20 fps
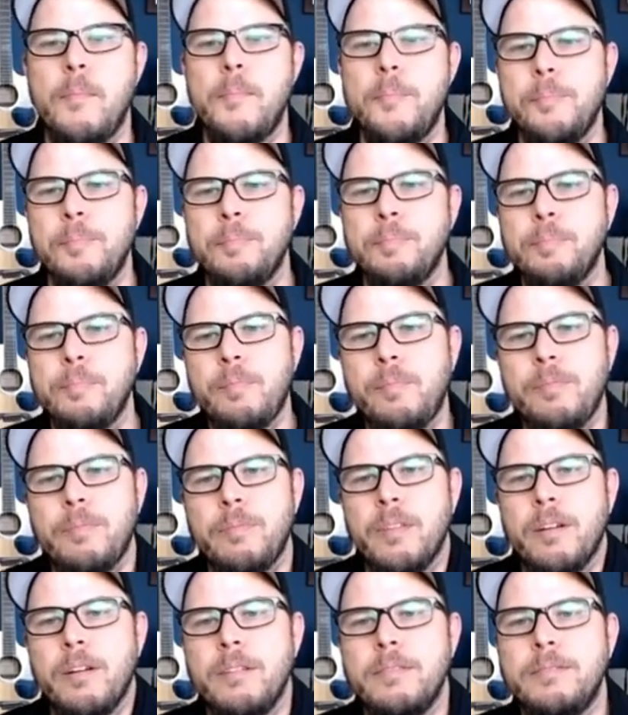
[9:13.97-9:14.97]

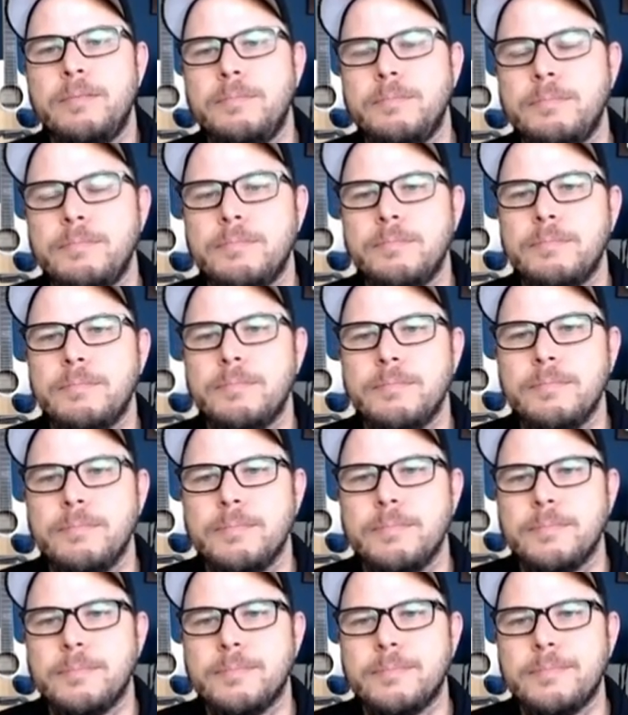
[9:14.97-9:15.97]

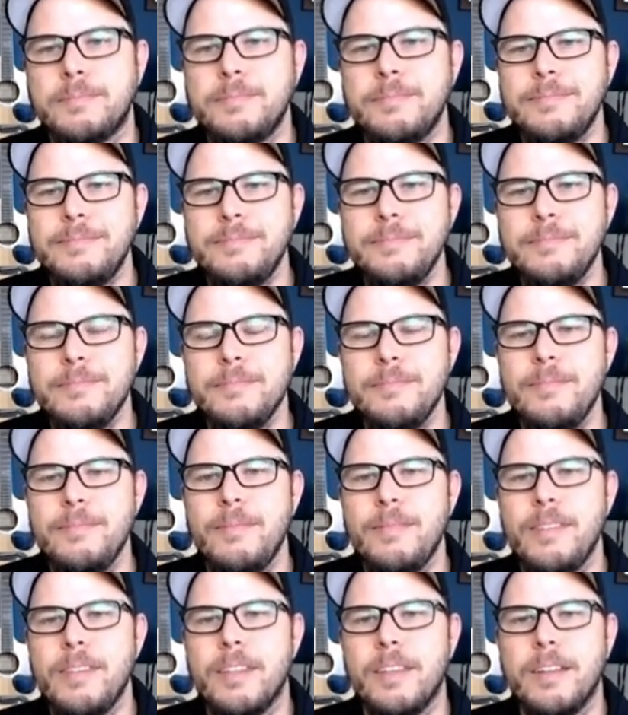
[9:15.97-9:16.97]

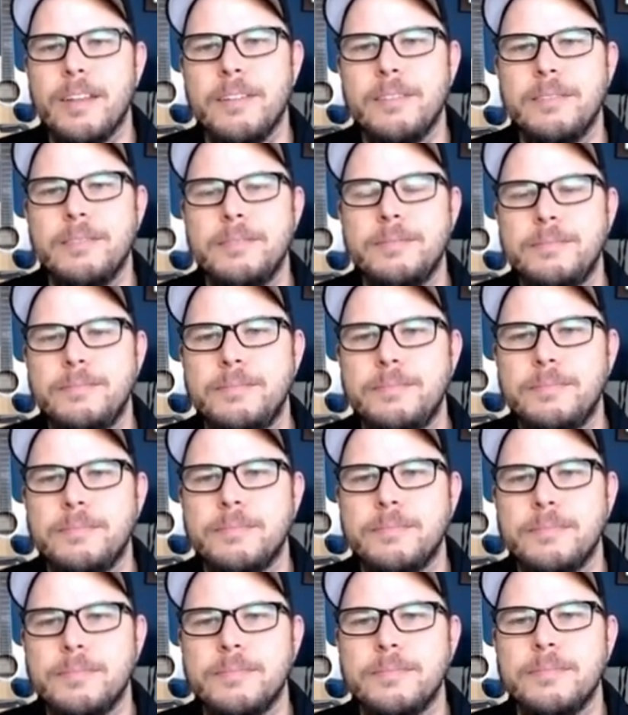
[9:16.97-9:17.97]

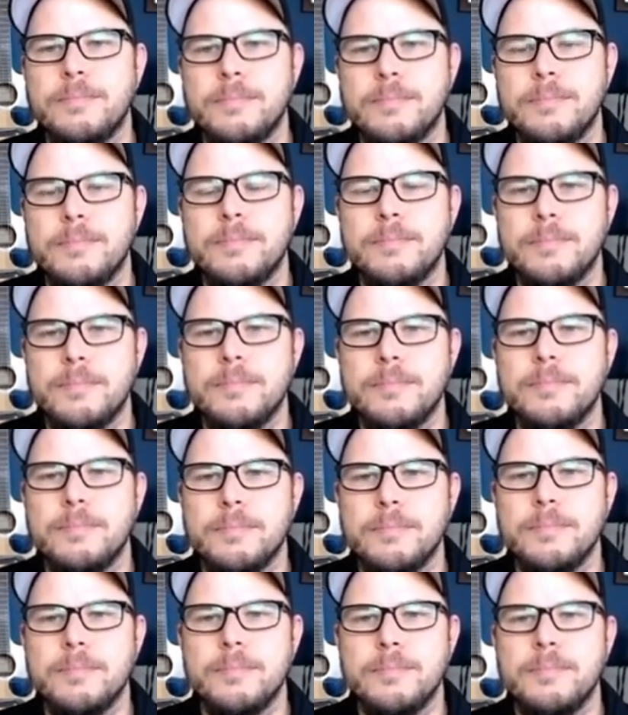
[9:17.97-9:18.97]

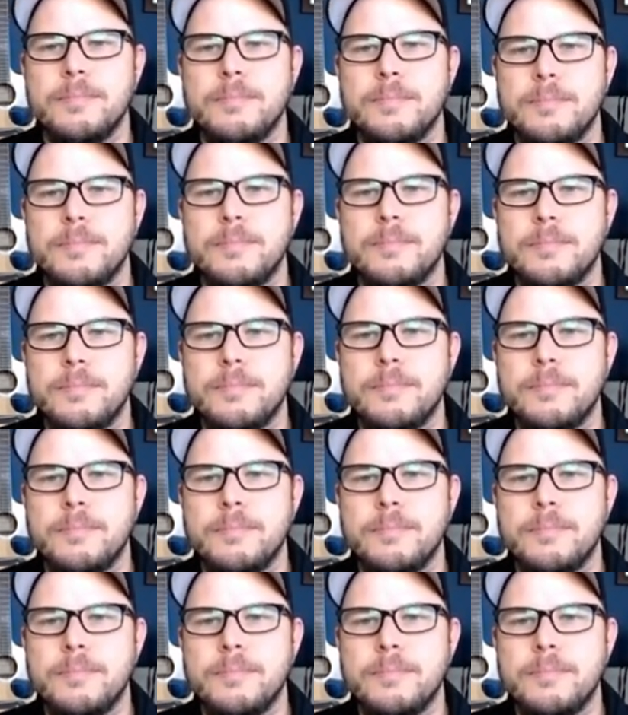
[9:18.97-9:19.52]
[no speech]